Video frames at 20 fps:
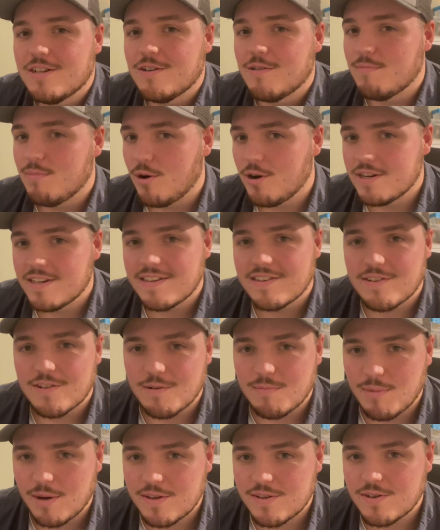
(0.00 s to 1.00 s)
their bodies or their
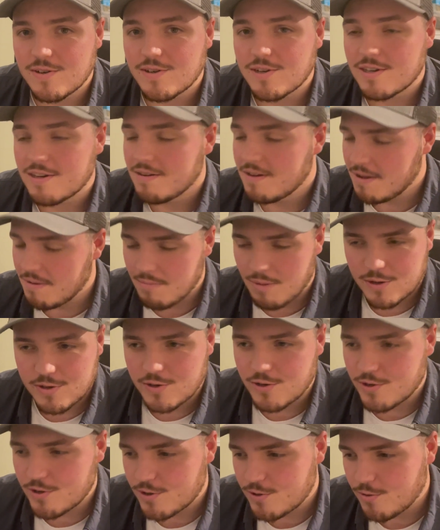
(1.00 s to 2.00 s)
buzzers
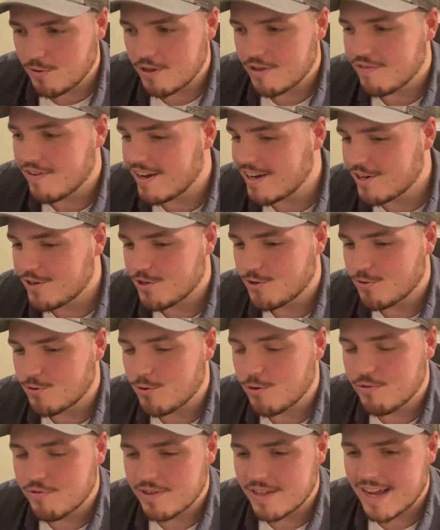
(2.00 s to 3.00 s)
are totally fine because you'll
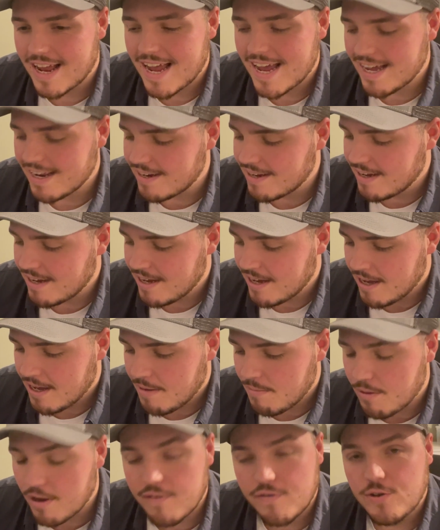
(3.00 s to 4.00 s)
go over the head.
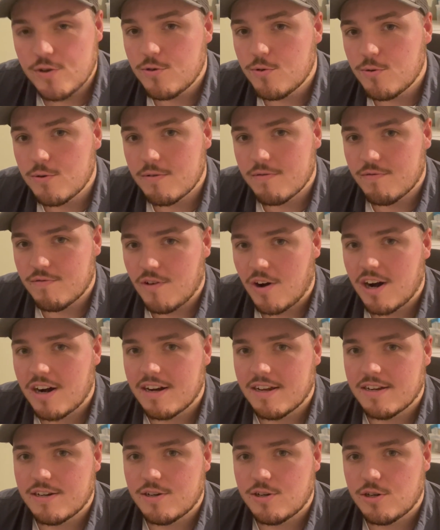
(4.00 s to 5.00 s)
But if you don't
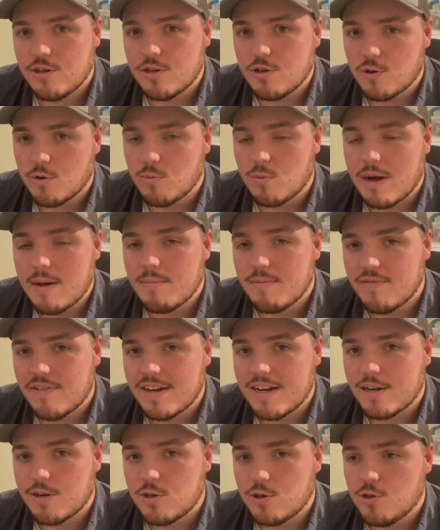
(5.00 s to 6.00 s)
varnish your whip
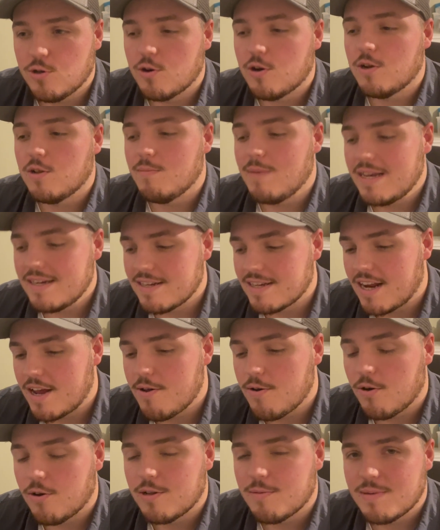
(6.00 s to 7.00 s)
finish, you're missing
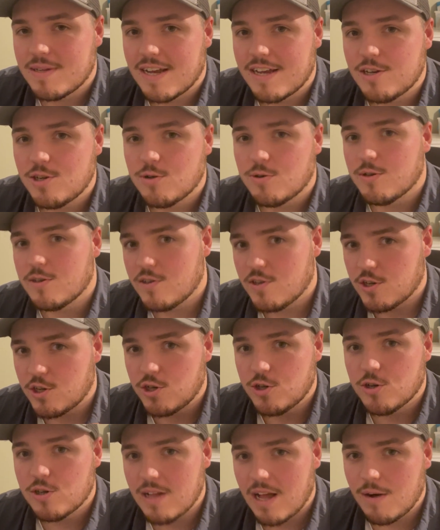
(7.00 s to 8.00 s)
out on the potential to
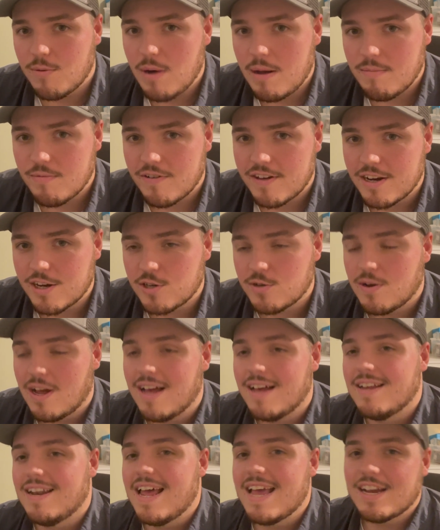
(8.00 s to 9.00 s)
secure that whip finish
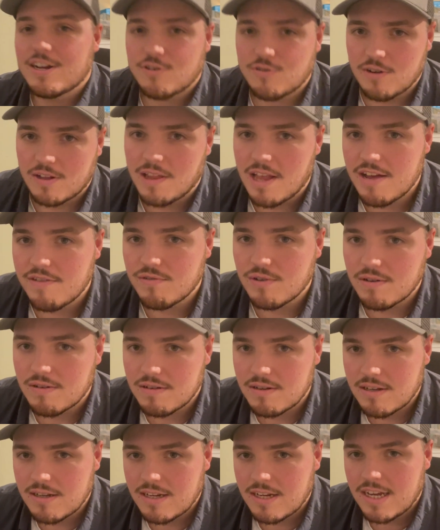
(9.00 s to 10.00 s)
at an extra level.
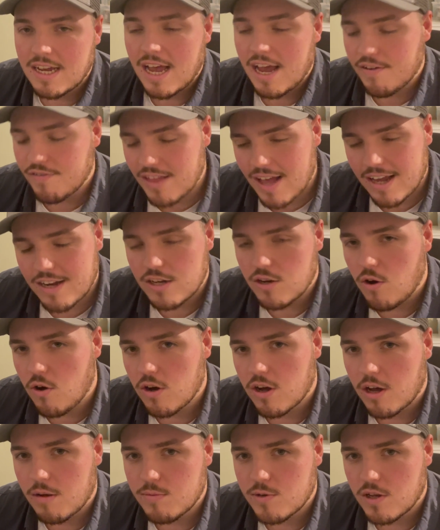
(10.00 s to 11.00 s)
If that knot
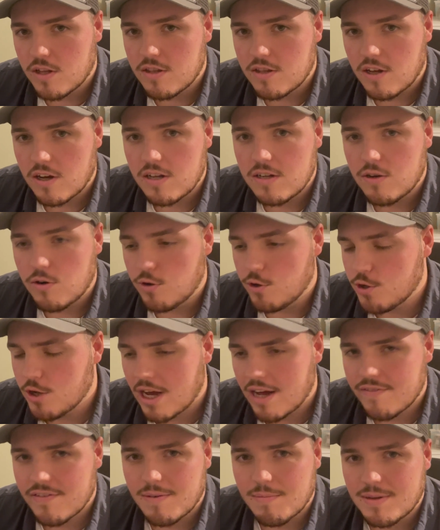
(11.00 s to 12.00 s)
comes undone, or you
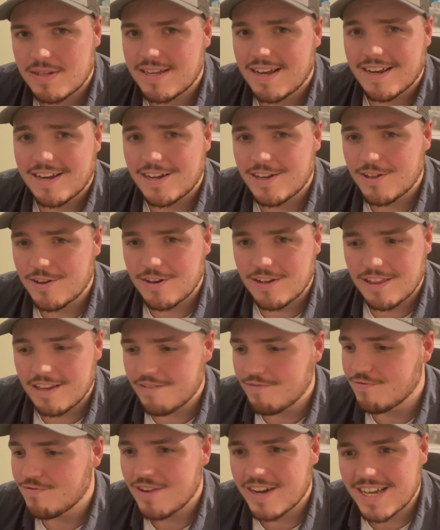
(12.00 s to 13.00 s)
have a particularly
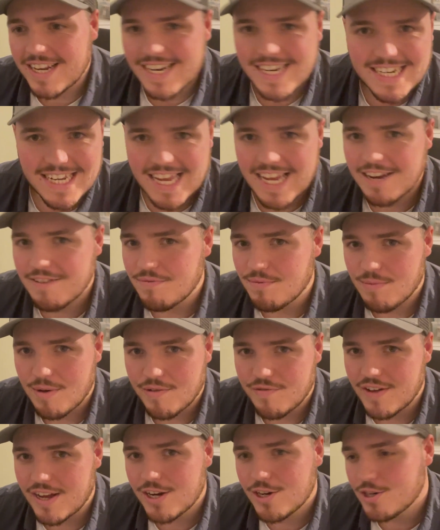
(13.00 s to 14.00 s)
vigorous take from a
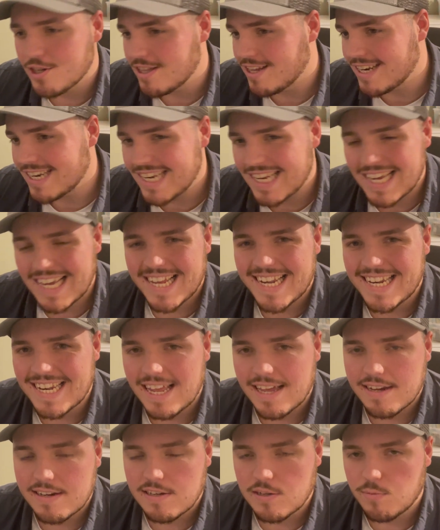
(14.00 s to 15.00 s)
fish that
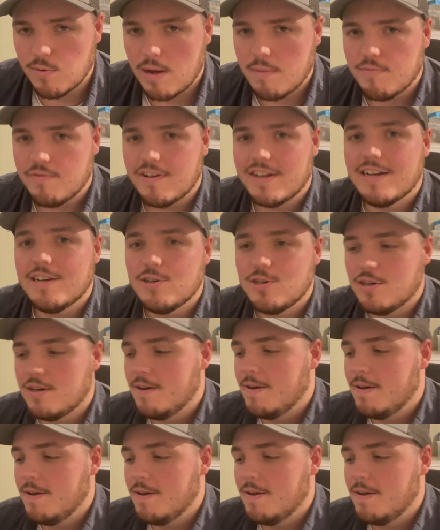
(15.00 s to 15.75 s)
nicks the whip finish,